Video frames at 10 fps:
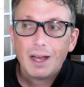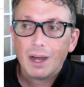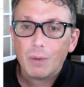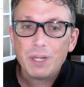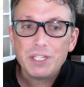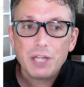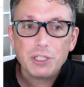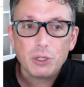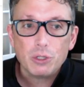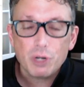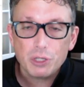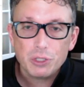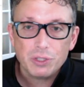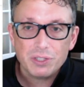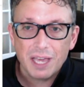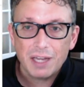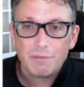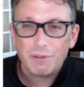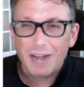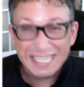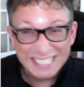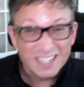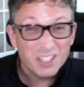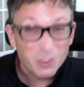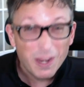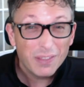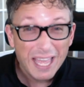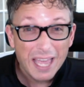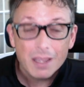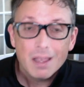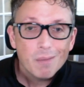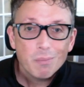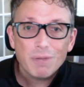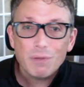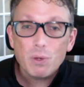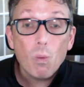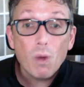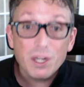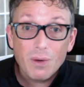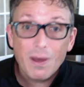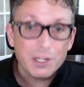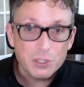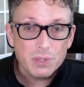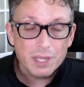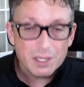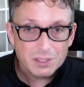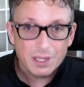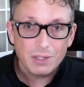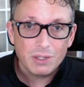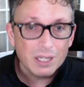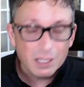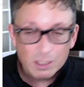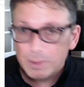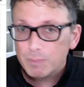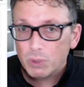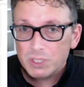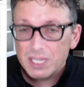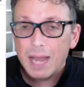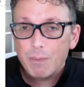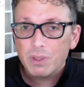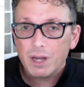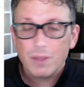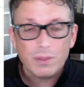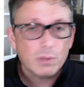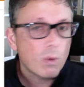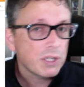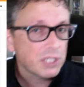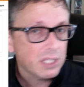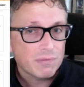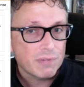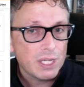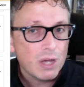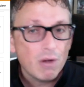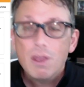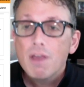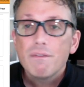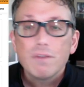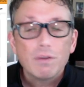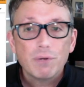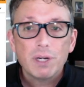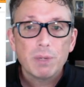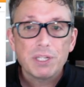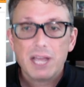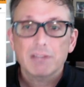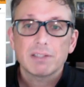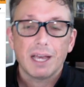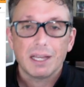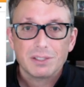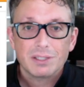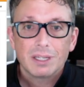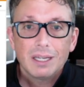Reach out to your instructional designer for ideas around that. But if you want to know how to do this and you need a little bit more time with it other than watching this video, feel free to reach out to us.